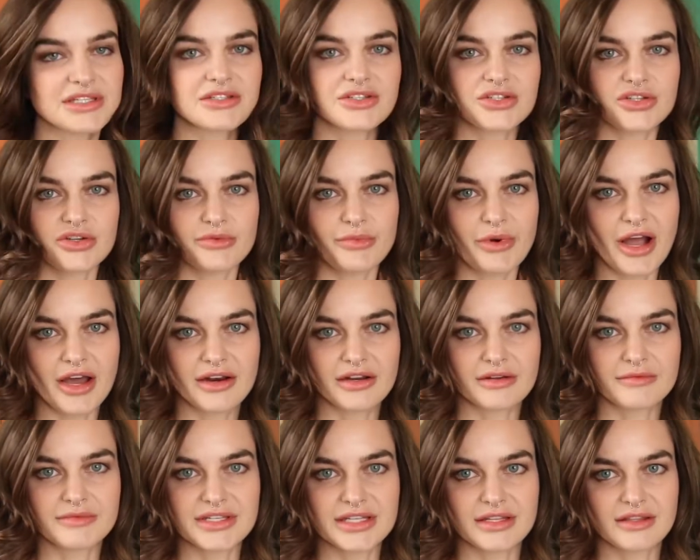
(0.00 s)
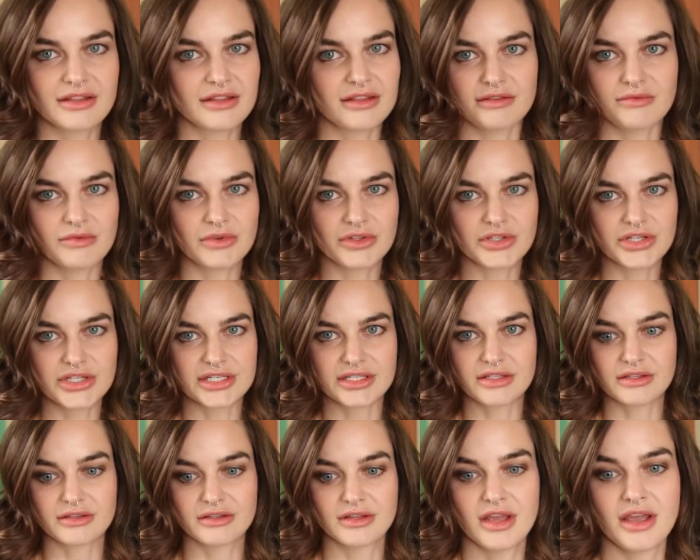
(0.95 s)
and 2 bottoms, and we'll
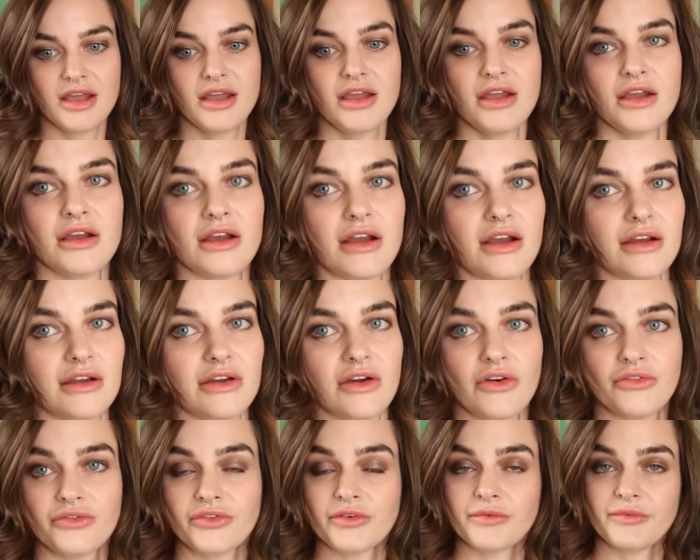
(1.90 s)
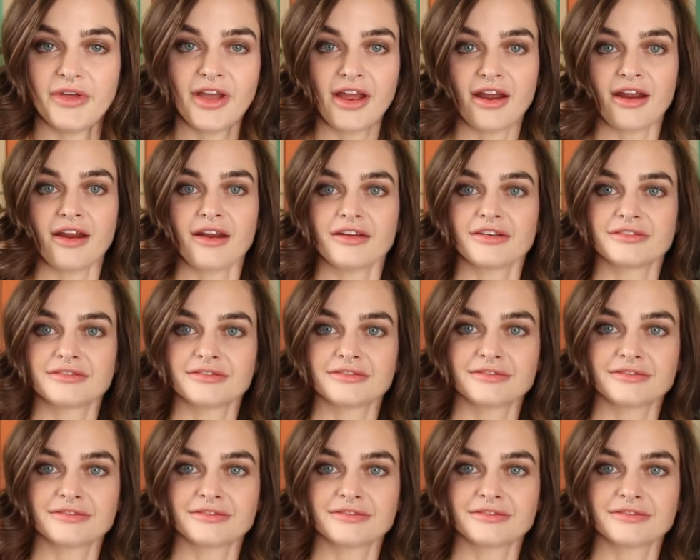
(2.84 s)
just go from there.